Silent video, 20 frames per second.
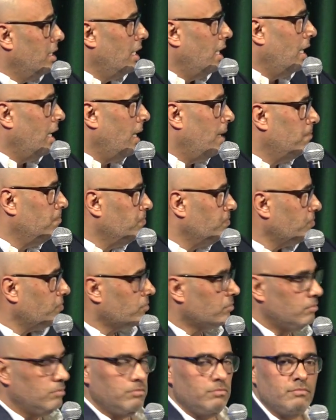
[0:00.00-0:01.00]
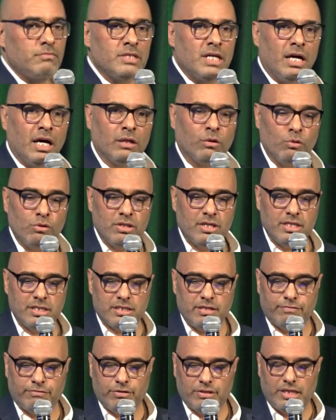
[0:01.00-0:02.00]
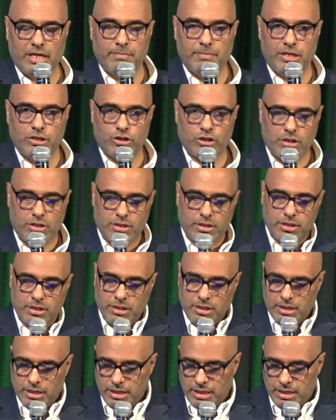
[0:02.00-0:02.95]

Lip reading: along these different dimensions.